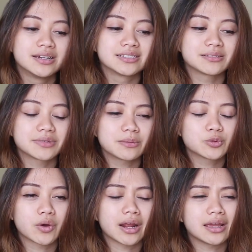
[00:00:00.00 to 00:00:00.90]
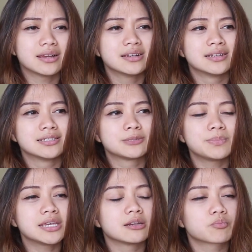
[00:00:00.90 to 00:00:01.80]
sometimes when I
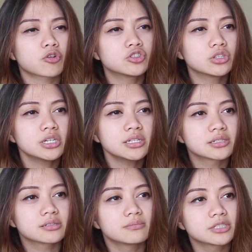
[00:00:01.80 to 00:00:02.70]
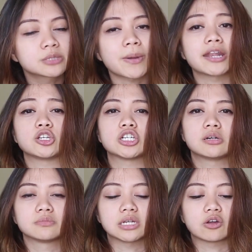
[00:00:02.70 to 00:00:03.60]
speak in Portuguese, Spanish
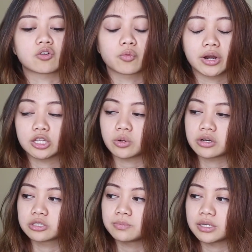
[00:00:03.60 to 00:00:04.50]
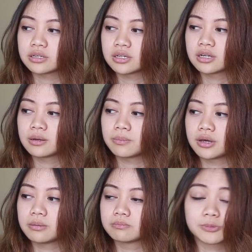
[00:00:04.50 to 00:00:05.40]
comes out, or when I try to speak
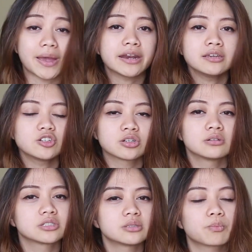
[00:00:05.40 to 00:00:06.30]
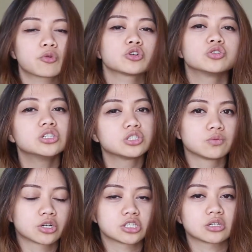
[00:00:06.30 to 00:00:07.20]
Spanish, some Portuguese
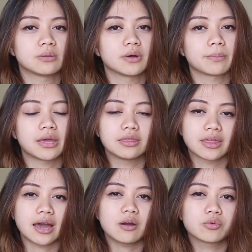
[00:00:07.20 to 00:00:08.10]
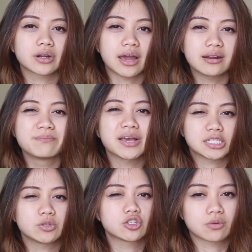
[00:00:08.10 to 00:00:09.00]
words come up, and that would kind of
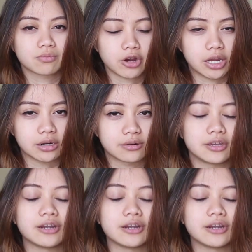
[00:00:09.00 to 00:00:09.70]
mess with your brain,